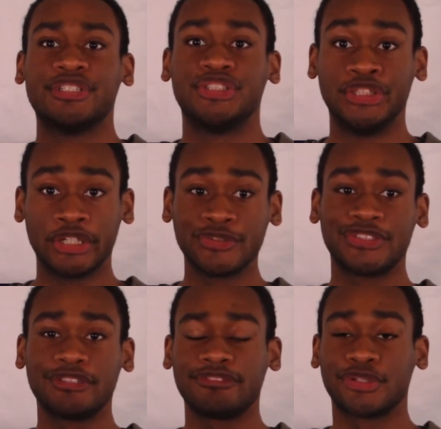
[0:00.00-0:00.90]

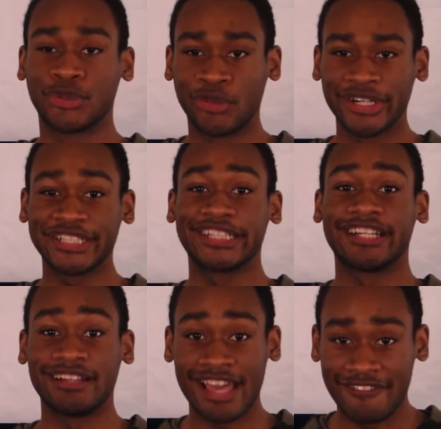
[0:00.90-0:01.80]
Joseph
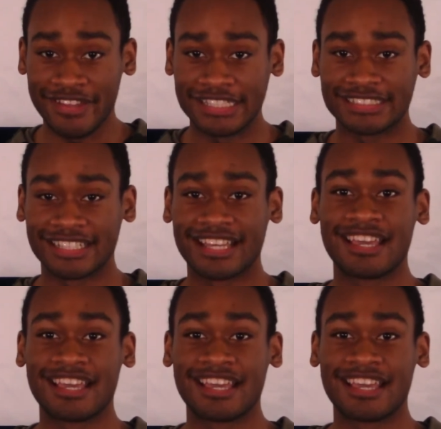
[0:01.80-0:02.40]
Gordon-Levitt.